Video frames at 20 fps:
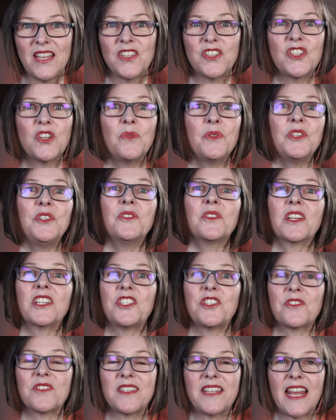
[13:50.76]
So when you look
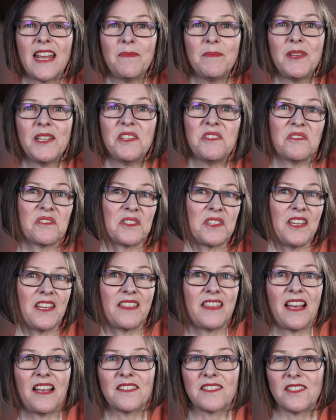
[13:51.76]
at your statement, you'll see
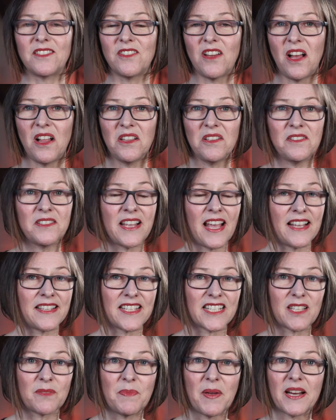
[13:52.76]
$1,000 as
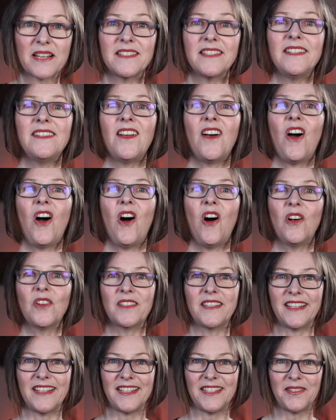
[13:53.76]
expected, all
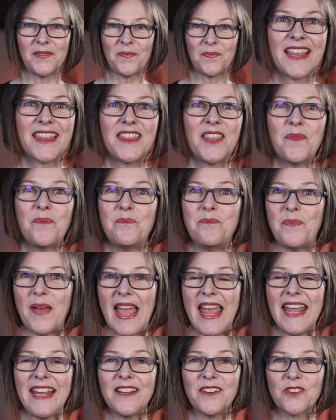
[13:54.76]
good. The
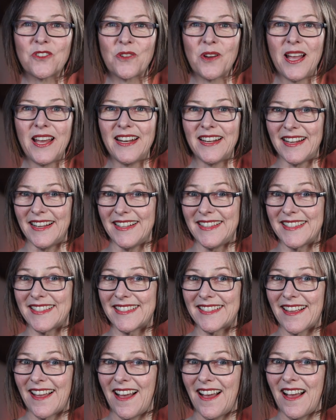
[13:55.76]
bank
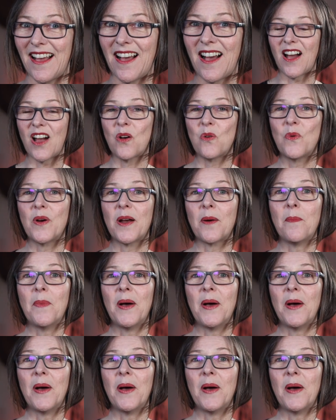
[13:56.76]
credits are where